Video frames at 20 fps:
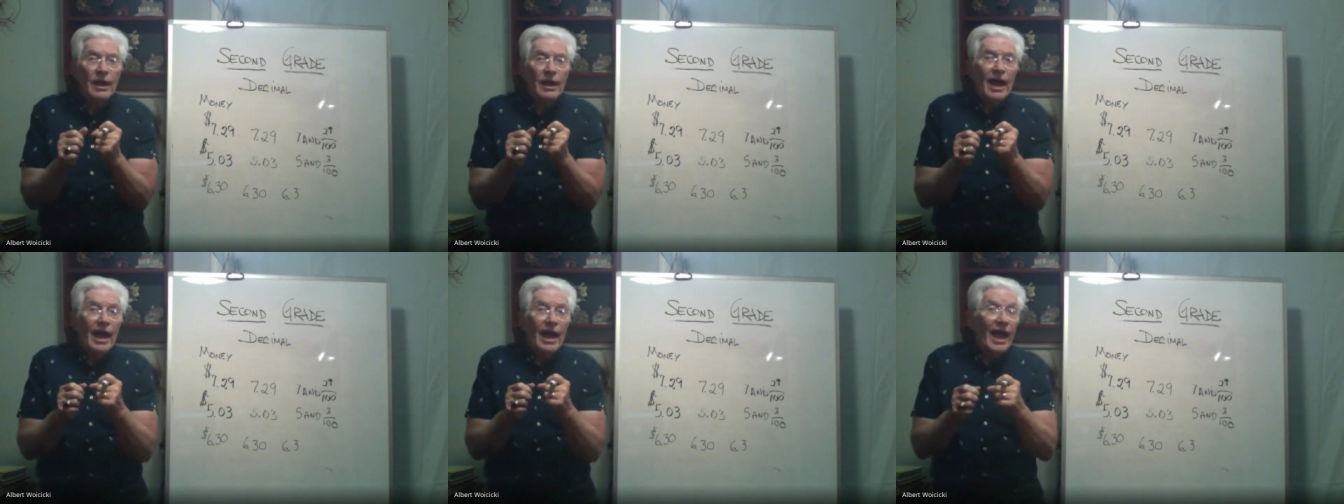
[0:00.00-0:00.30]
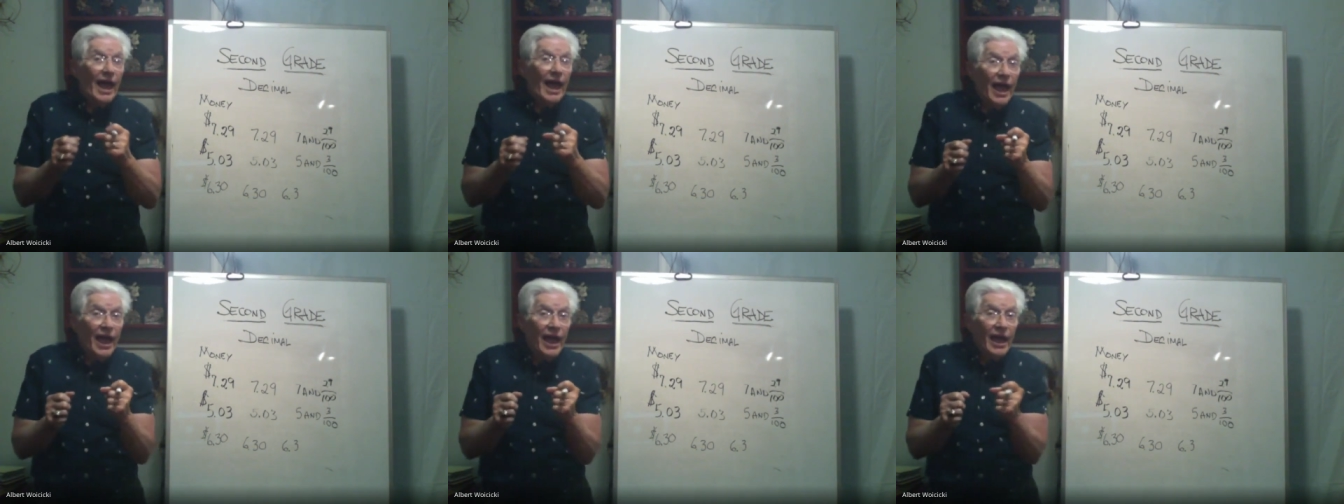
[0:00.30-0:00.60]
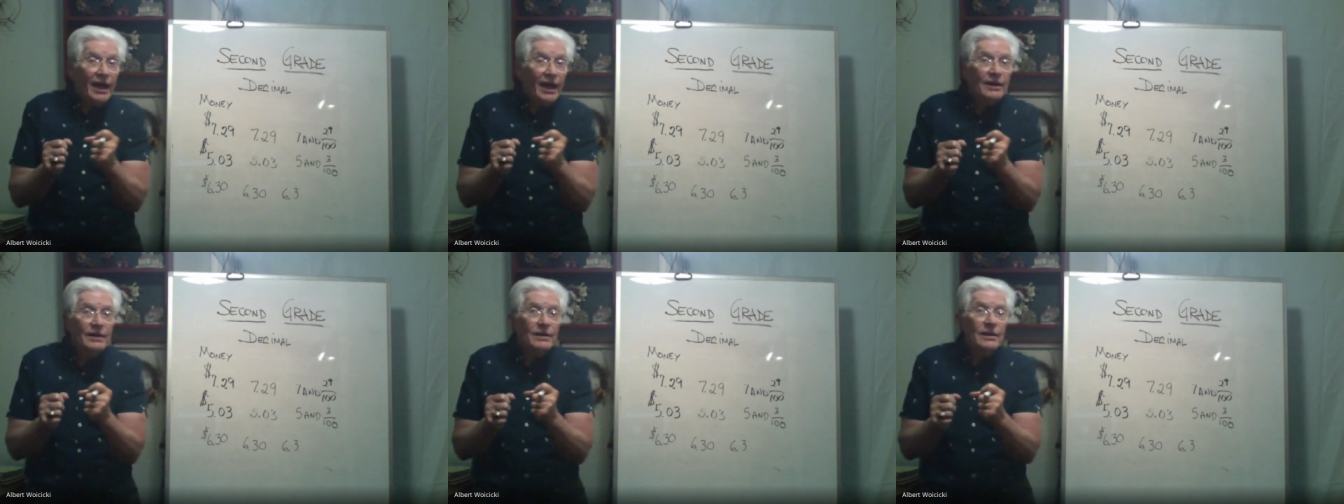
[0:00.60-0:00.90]

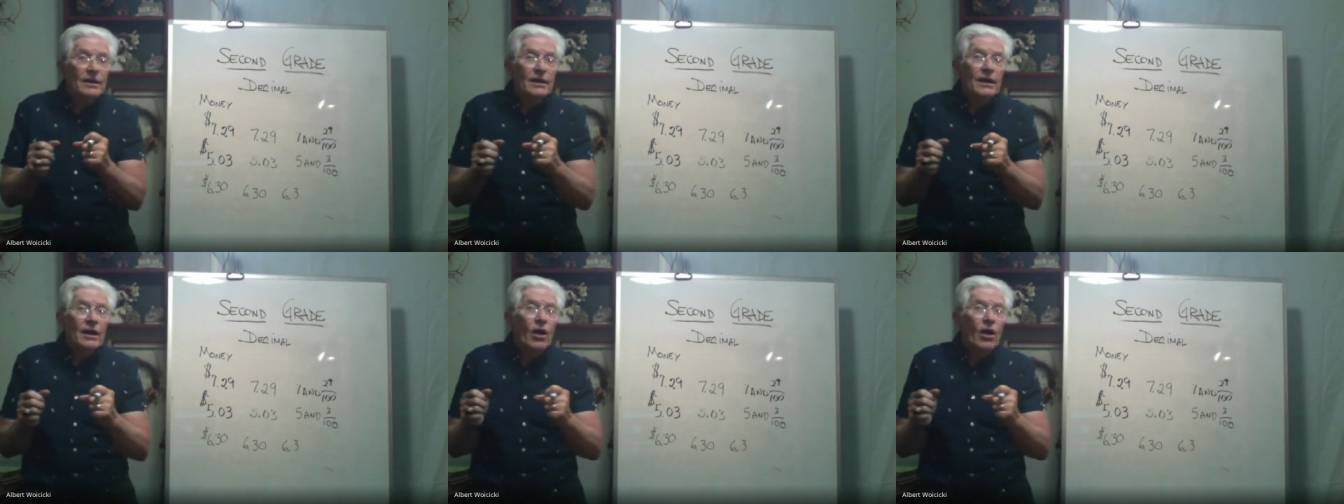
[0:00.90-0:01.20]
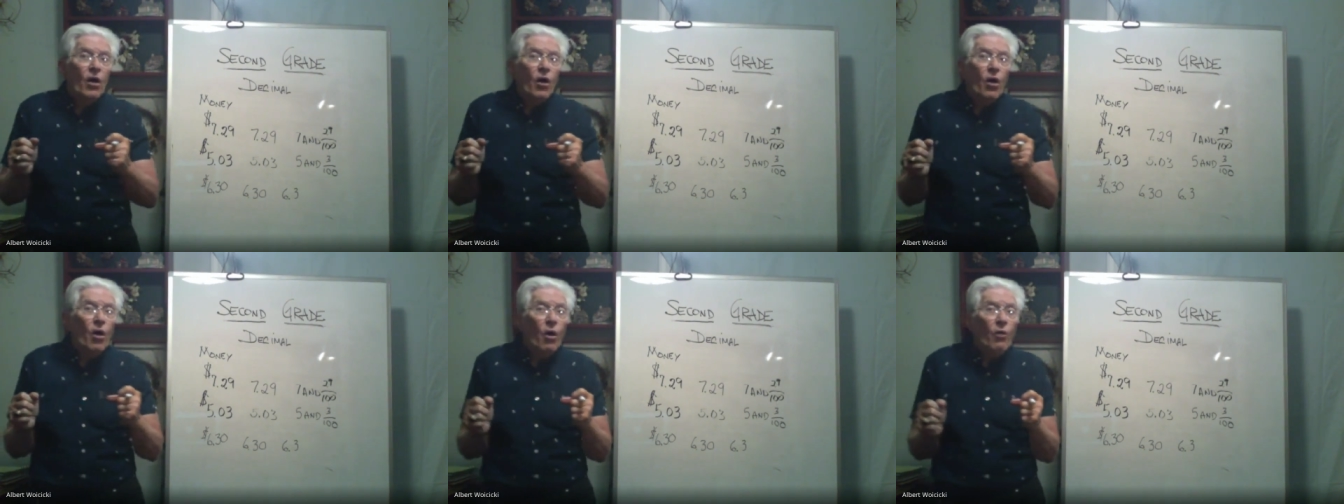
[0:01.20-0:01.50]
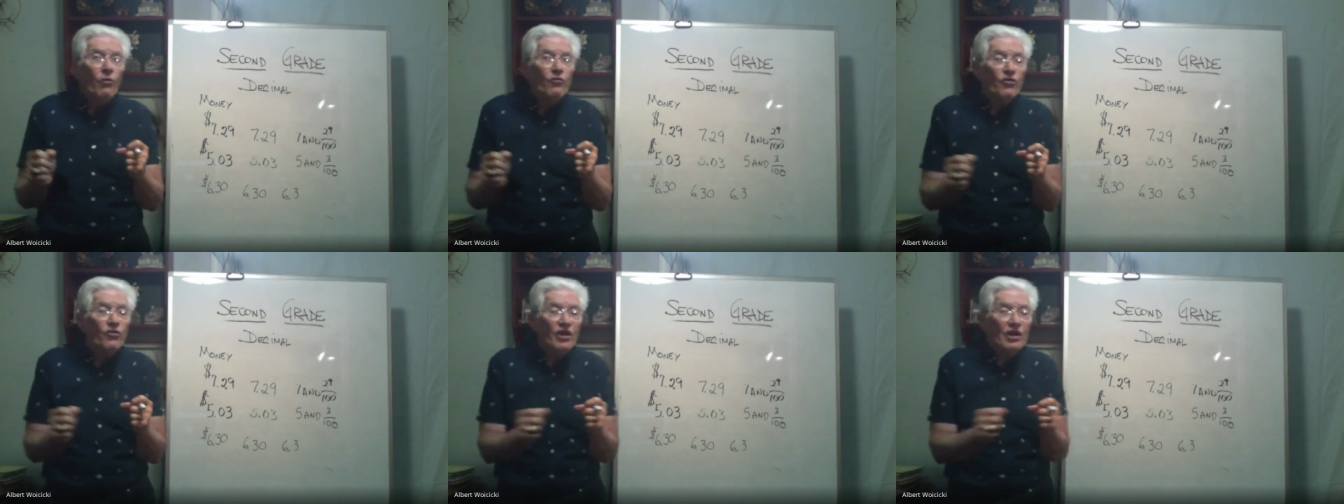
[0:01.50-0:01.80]
And
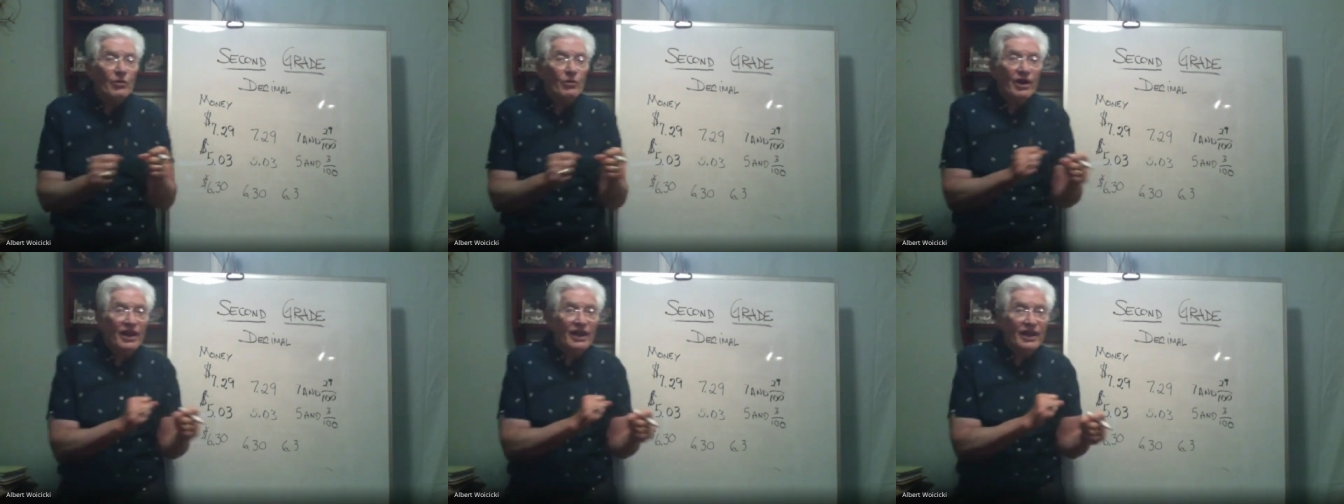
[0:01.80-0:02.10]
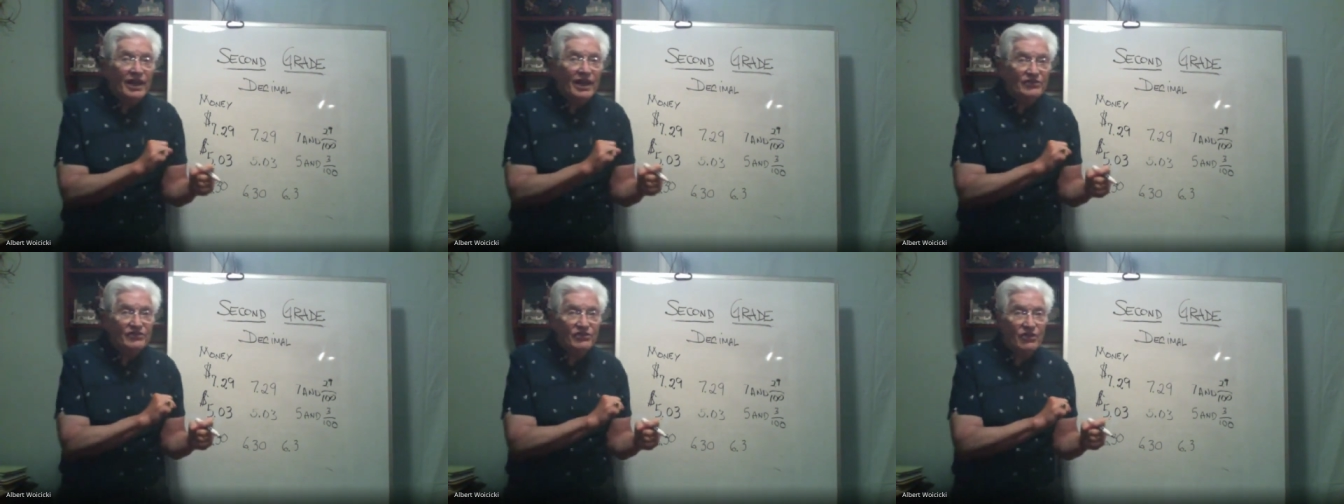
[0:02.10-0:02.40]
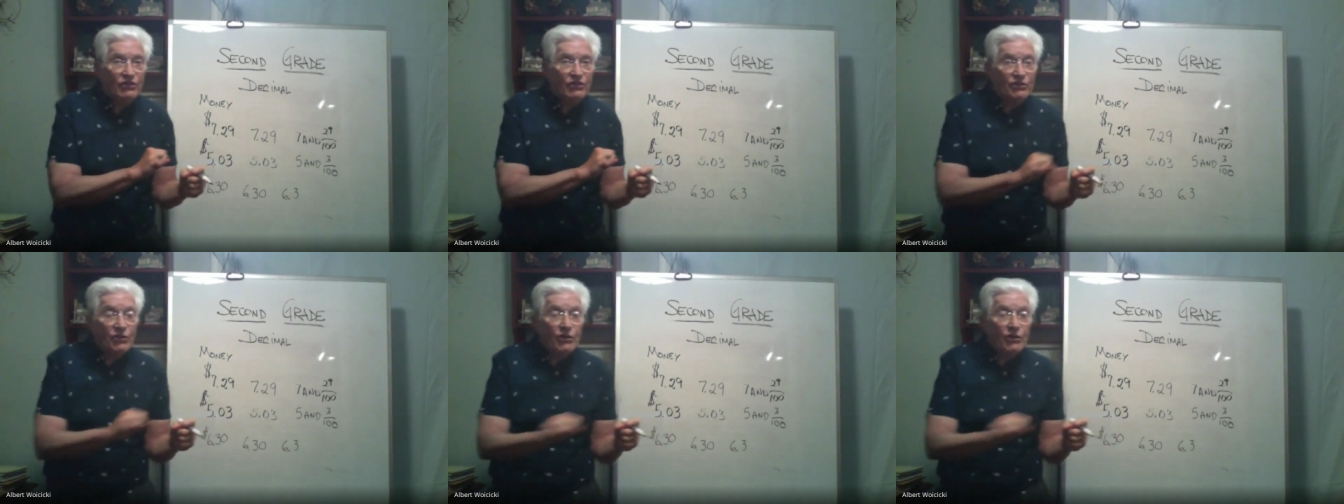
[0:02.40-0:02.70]
hopefully when it gets to
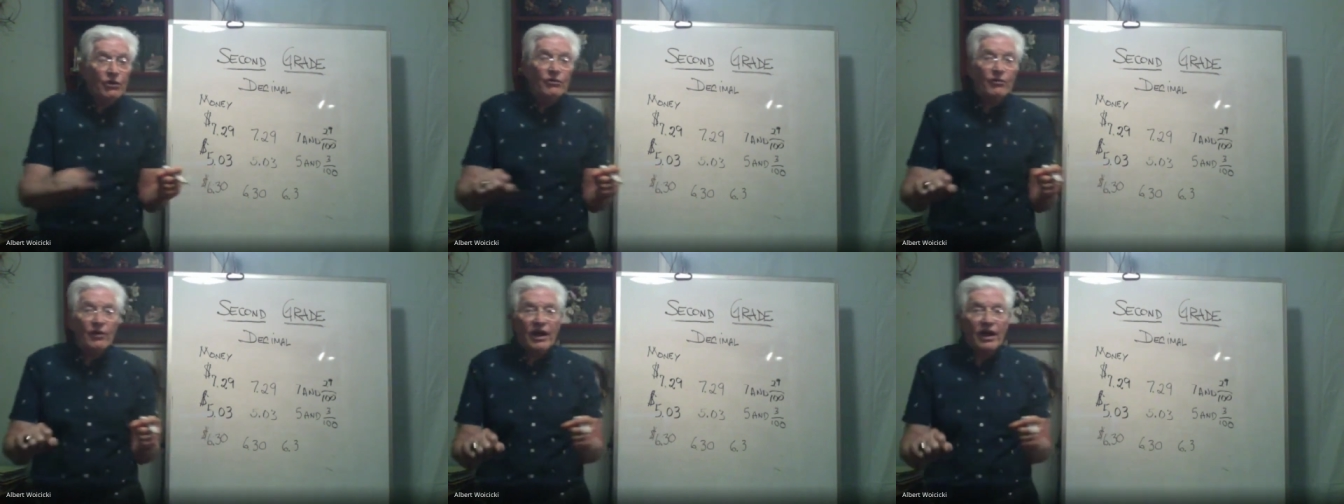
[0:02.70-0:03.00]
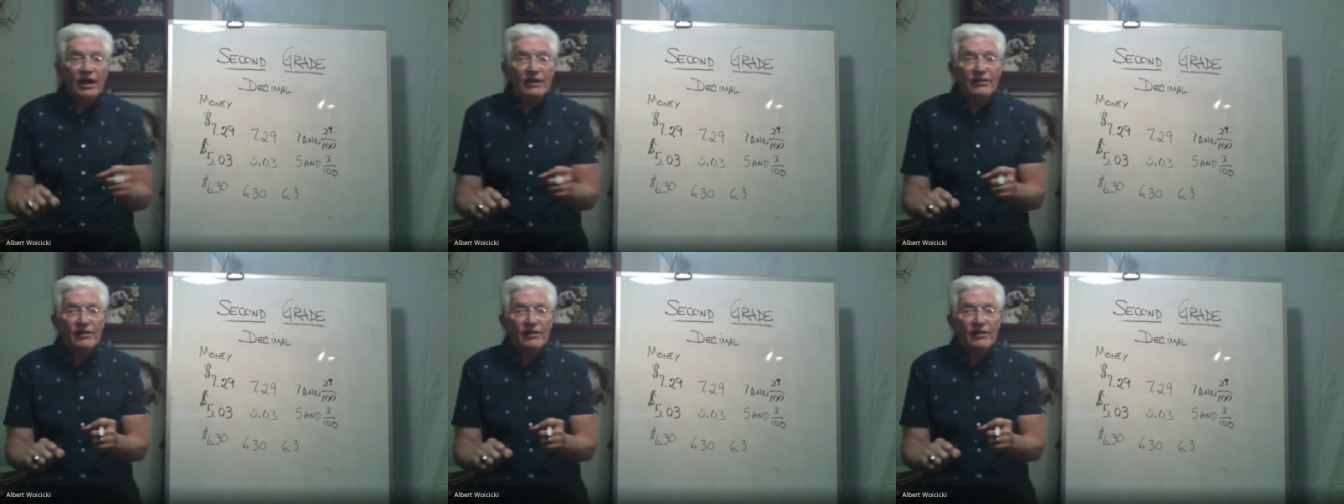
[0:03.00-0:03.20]
third grade,